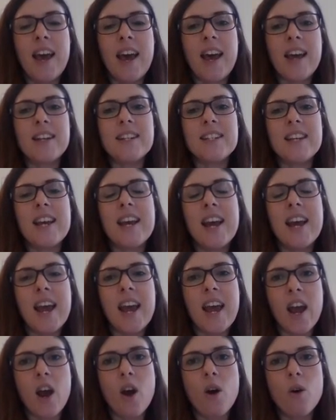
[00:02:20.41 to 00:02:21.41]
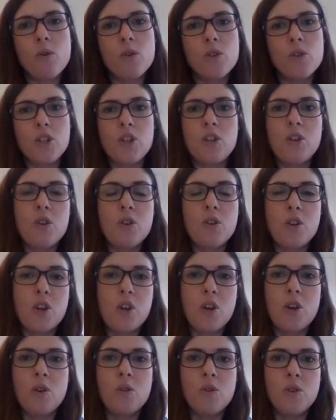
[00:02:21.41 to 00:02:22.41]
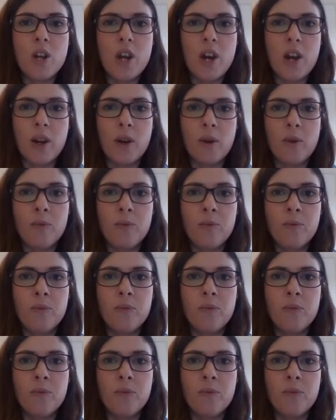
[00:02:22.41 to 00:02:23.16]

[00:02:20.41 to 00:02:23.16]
And how do you know?